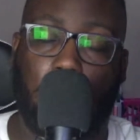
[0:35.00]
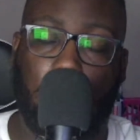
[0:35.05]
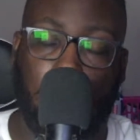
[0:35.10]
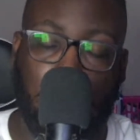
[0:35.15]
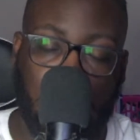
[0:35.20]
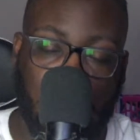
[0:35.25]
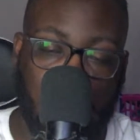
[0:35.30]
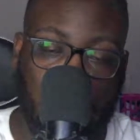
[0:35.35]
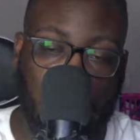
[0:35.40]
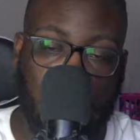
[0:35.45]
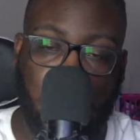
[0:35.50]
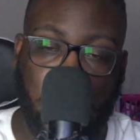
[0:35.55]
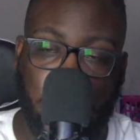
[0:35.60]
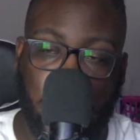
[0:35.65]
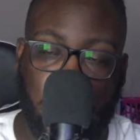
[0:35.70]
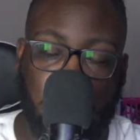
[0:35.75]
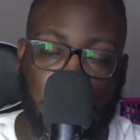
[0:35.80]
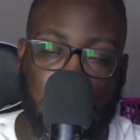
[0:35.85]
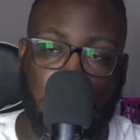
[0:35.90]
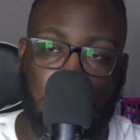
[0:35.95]
the
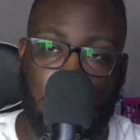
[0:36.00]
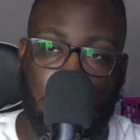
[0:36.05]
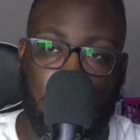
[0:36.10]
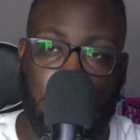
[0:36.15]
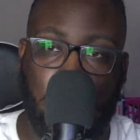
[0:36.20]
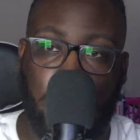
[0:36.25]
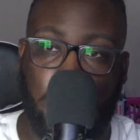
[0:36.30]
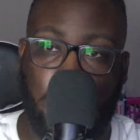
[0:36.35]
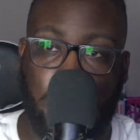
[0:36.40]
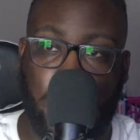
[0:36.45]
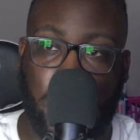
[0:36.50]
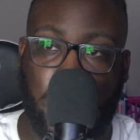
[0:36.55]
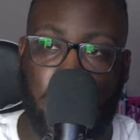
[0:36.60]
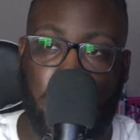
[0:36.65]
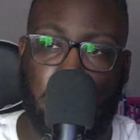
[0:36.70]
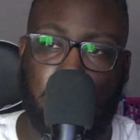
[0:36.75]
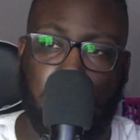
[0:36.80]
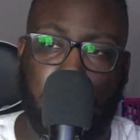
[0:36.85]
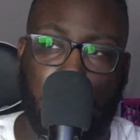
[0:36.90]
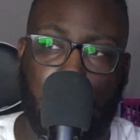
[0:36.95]
Buds 2, which is I
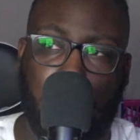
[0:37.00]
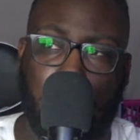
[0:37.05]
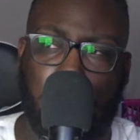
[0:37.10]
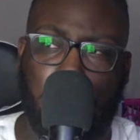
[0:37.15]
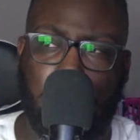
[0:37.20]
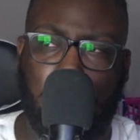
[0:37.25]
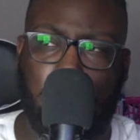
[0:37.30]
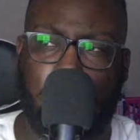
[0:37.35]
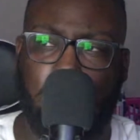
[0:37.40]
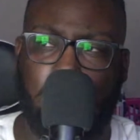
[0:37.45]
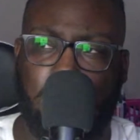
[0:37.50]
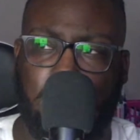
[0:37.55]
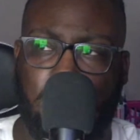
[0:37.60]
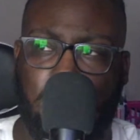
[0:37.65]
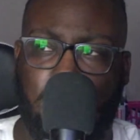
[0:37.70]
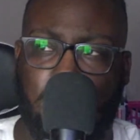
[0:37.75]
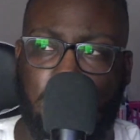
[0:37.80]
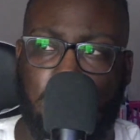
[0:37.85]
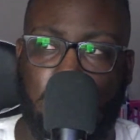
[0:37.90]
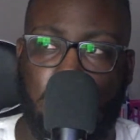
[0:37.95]
think
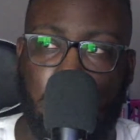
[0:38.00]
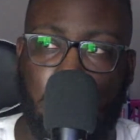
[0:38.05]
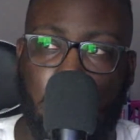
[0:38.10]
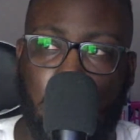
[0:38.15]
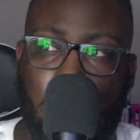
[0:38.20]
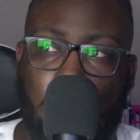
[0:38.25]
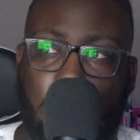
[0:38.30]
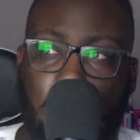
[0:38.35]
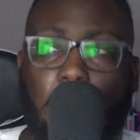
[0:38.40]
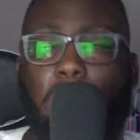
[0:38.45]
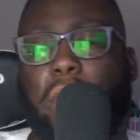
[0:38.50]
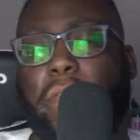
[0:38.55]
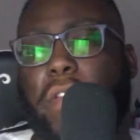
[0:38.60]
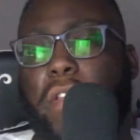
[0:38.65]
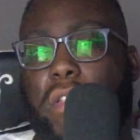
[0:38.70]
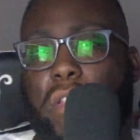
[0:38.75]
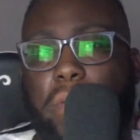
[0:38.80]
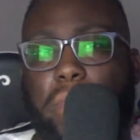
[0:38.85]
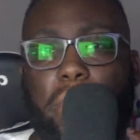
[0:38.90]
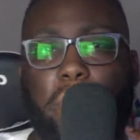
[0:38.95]
the only thing
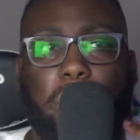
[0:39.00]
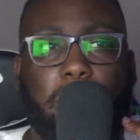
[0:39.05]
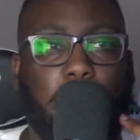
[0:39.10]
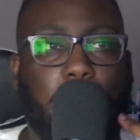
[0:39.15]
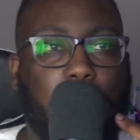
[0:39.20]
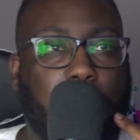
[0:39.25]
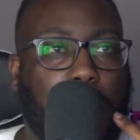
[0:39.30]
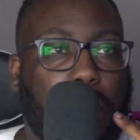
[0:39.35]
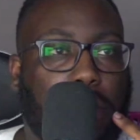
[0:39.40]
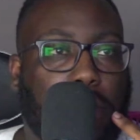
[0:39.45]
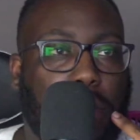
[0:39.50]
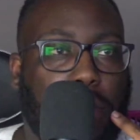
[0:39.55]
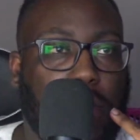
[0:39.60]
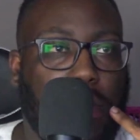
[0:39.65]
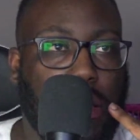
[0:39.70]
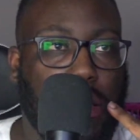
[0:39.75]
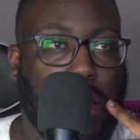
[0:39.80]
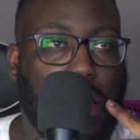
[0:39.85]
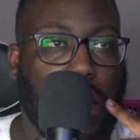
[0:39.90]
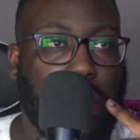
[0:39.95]
disappointing for me. I think
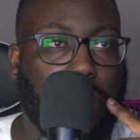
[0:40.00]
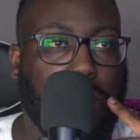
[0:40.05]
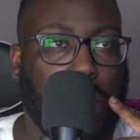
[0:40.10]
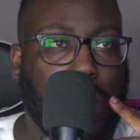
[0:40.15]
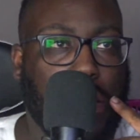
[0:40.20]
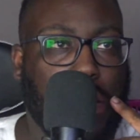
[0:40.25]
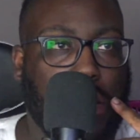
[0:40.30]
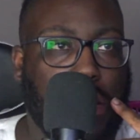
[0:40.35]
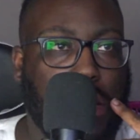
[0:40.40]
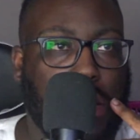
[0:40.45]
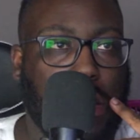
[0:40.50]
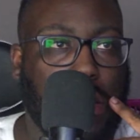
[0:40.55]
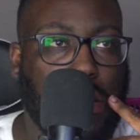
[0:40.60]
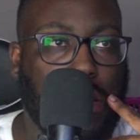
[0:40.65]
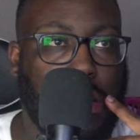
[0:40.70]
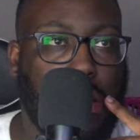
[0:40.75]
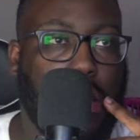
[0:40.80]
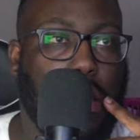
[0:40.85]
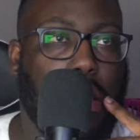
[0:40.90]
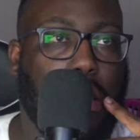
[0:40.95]
with that device is actually
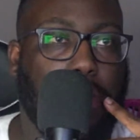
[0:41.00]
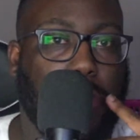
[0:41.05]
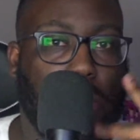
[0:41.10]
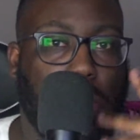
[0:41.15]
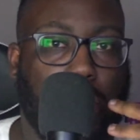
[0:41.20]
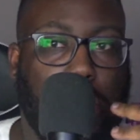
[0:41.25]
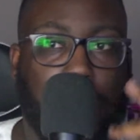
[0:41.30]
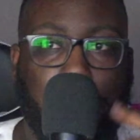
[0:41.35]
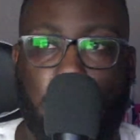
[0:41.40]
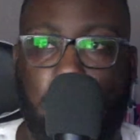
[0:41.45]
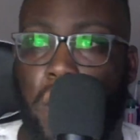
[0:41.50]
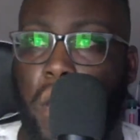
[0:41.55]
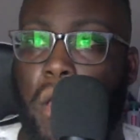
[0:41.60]
the colors.